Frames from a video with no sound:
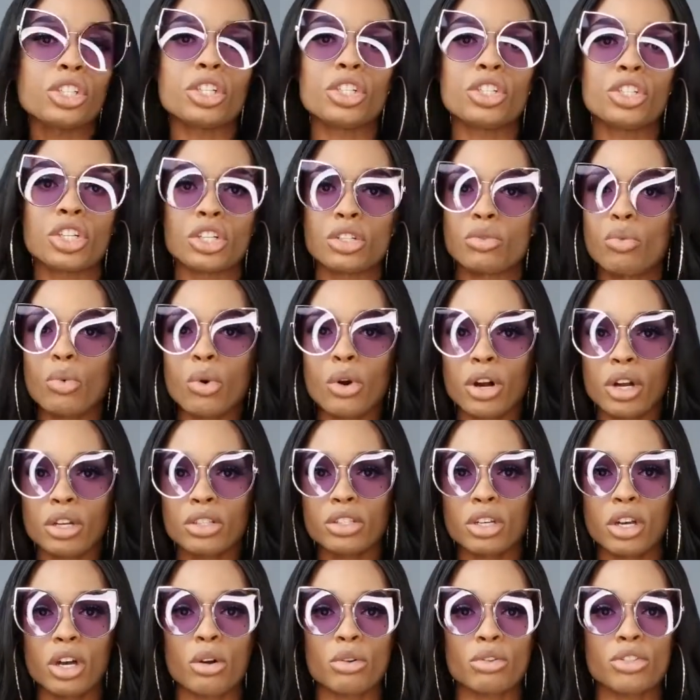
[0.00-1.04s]
She just
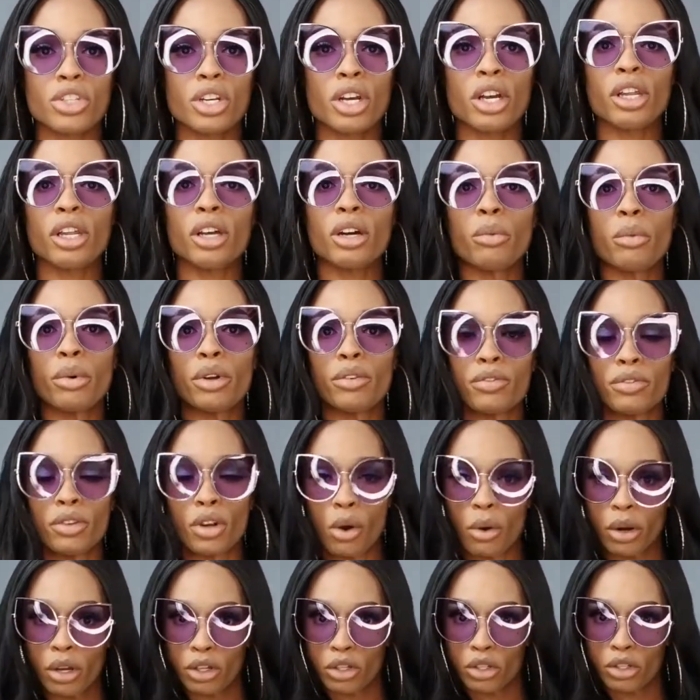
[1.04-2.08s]
worked to Coachella with
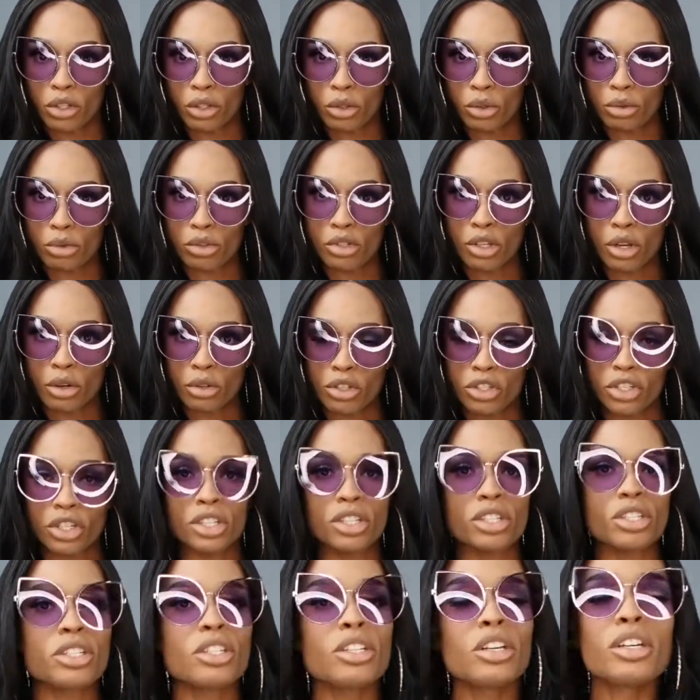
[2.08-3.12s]
no issues, so
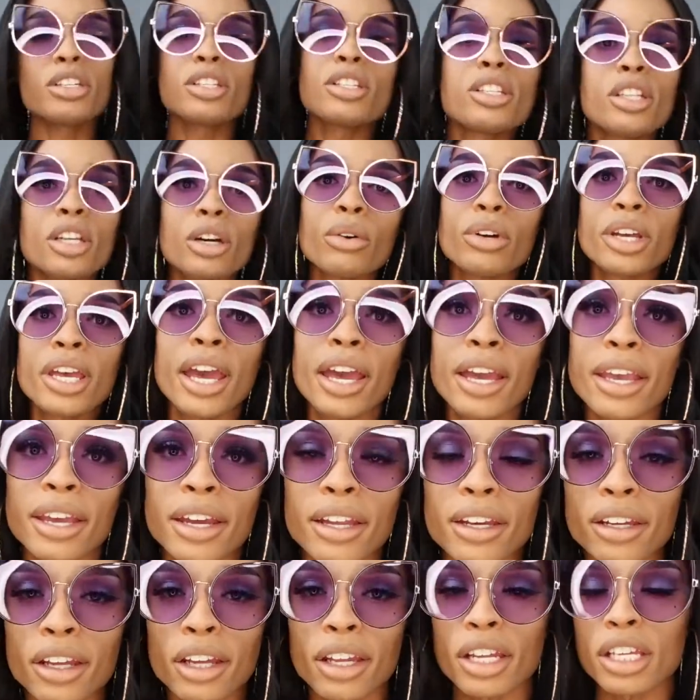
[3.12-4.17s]
she's still
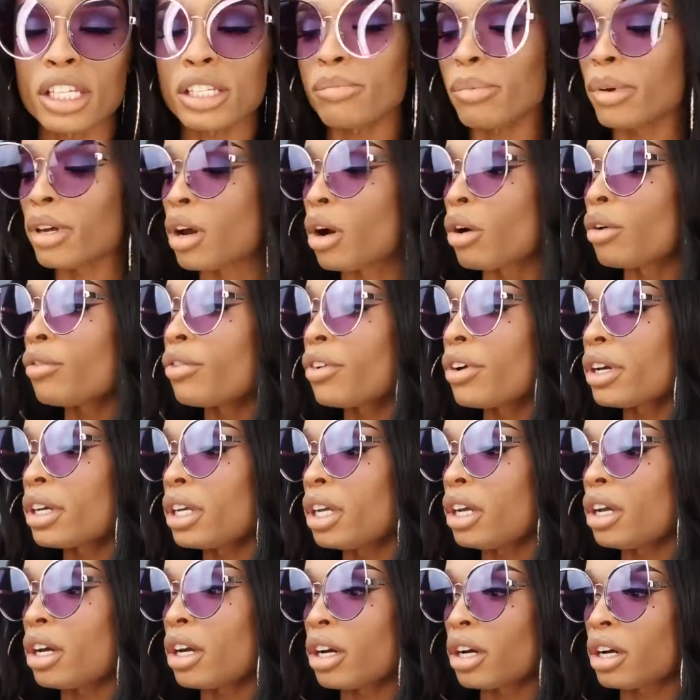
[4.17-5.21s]
kicking, and it's been over a
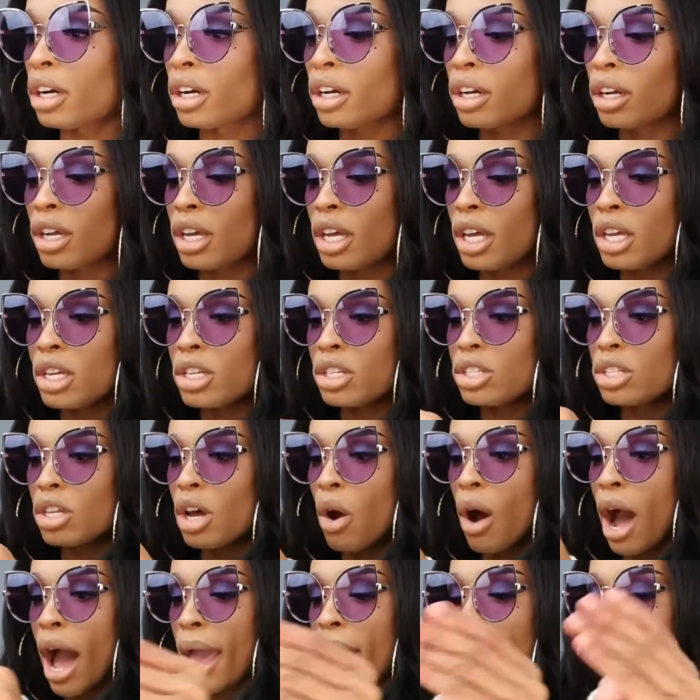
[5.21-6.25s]
year.
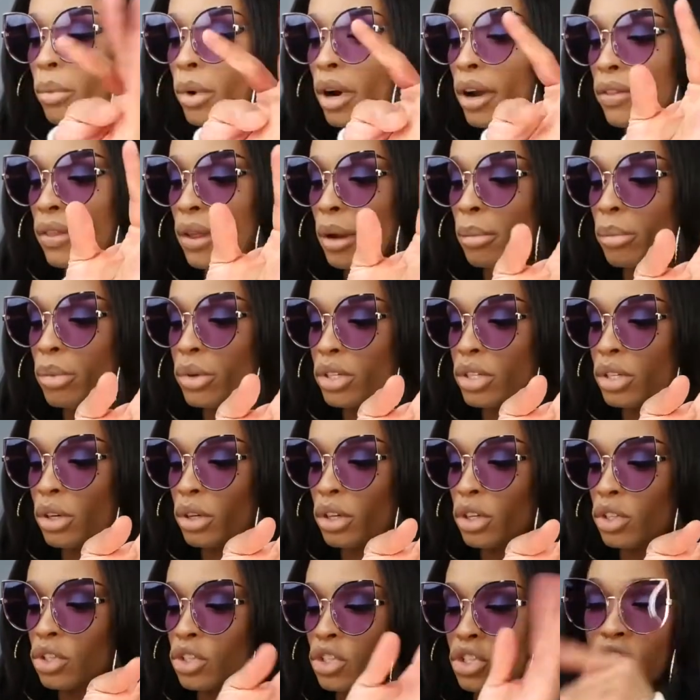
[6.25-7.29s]
So I am wearing their
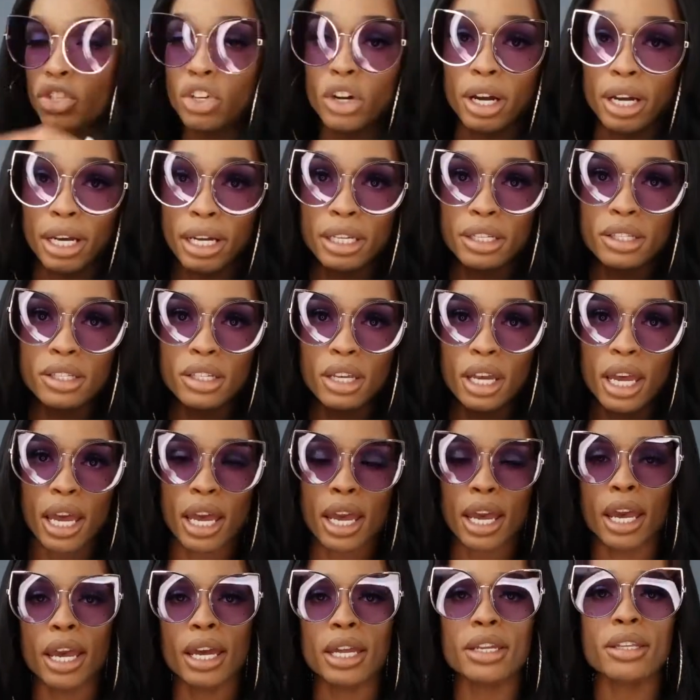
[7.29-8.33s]
Brazilian straight,
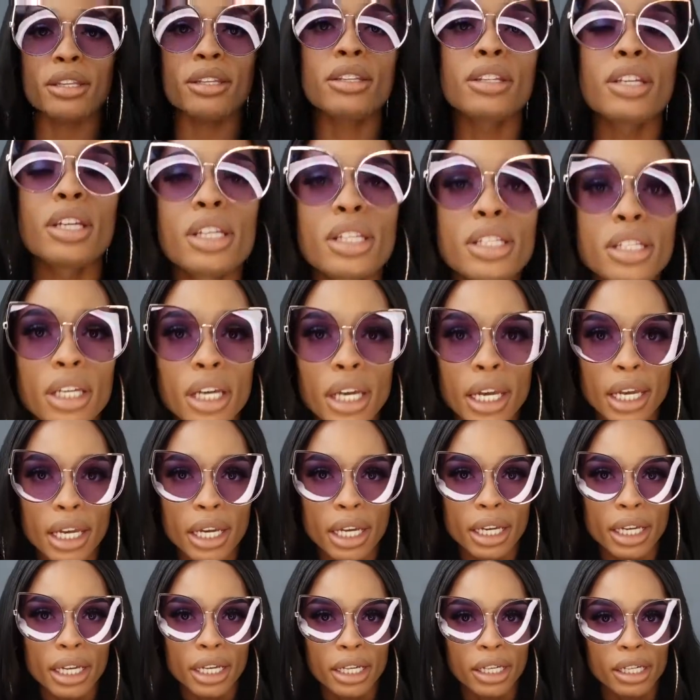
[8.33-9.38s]
and this
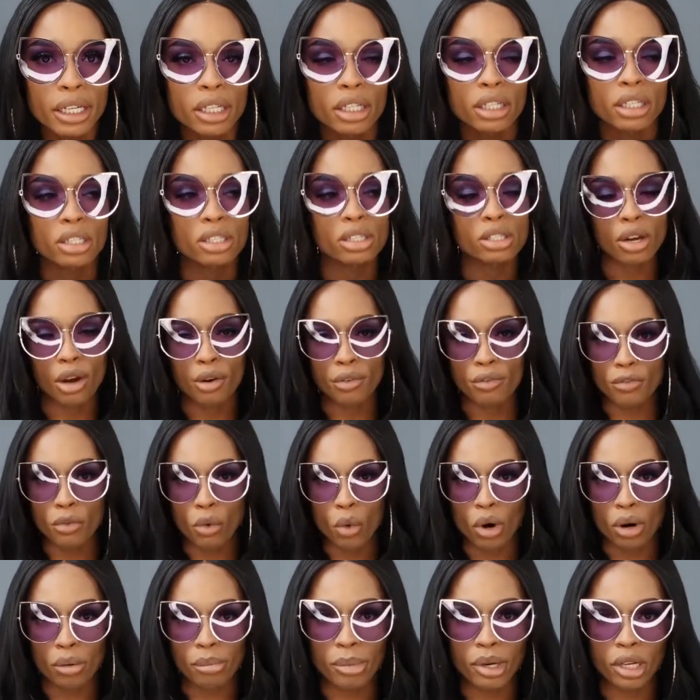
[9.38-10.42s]
is four